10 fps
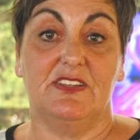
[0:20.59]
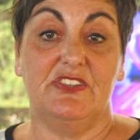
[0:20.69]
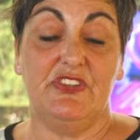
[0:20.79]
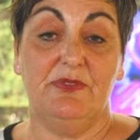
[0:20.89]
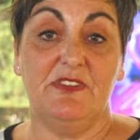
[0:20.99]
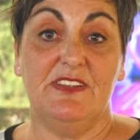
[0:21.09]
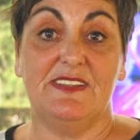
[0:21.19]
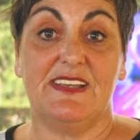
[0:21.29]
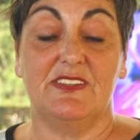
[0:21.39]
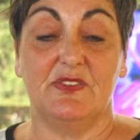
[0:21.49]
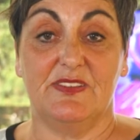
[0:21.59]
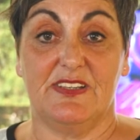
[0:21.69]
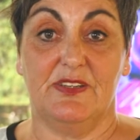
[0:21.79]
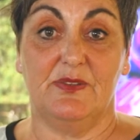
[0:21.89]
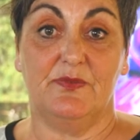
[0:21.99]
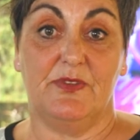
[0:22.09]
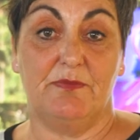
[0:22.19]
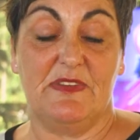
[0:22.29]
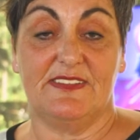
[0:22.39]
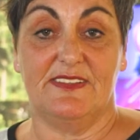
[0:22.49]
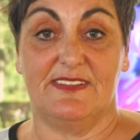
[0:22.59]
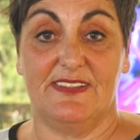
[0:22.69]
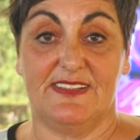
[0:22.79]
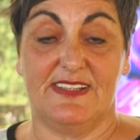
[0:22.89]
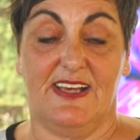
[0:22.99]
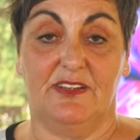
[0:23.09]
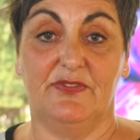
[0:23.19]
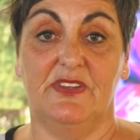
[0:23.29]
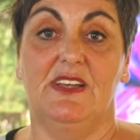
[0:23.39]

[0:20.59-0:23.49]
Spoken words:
consumers and also the business itself.